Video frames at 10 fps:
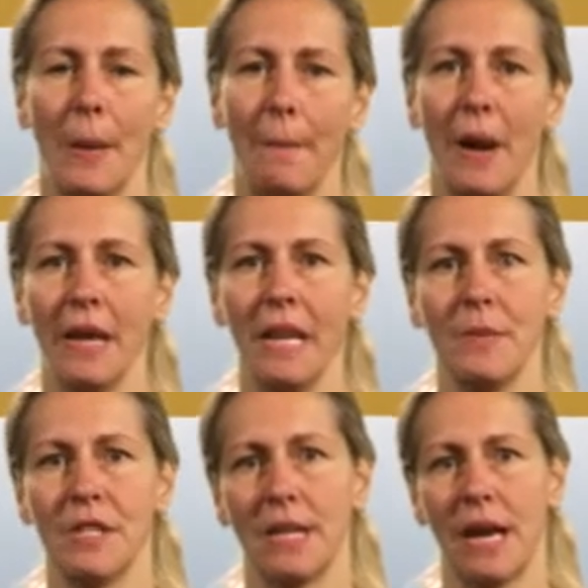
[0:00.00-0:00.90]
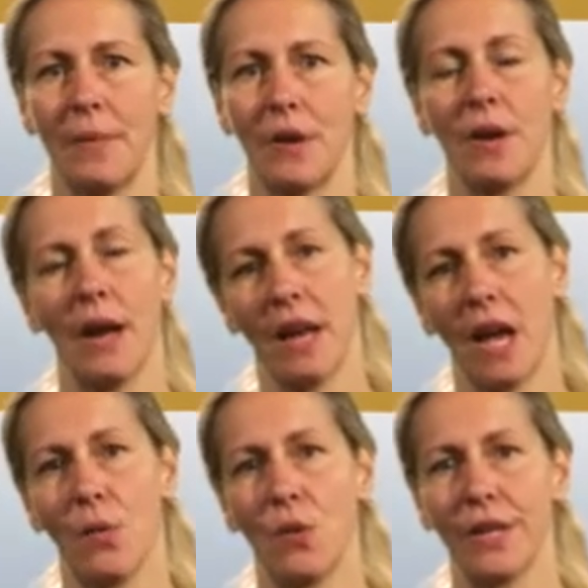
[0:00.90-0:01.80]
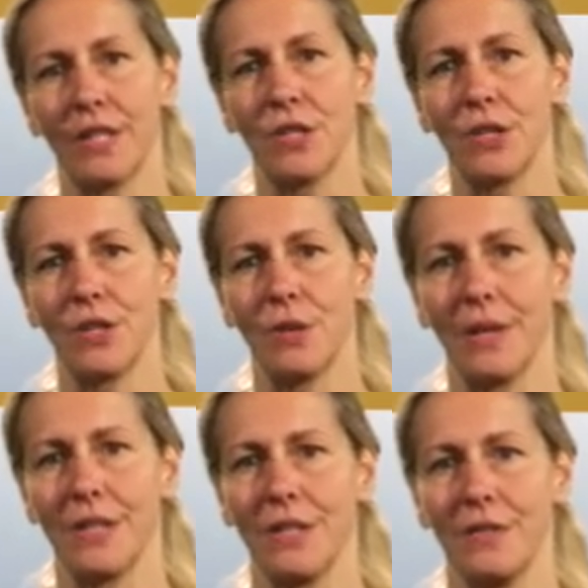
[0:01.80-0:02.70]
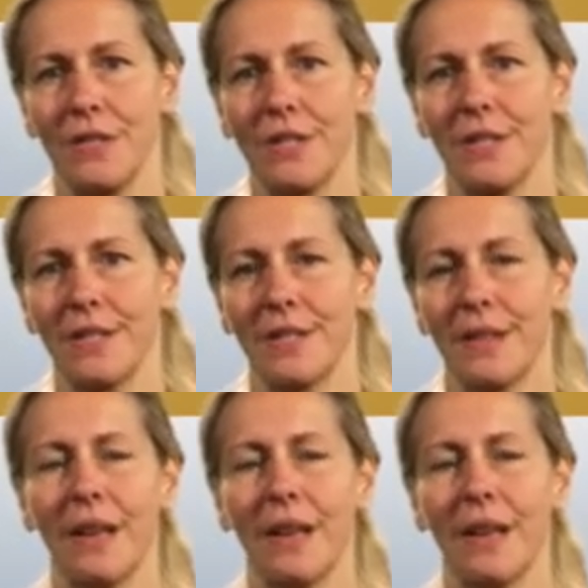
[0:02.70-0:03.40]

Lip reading: My name is Tamar and I work at Student Career Services.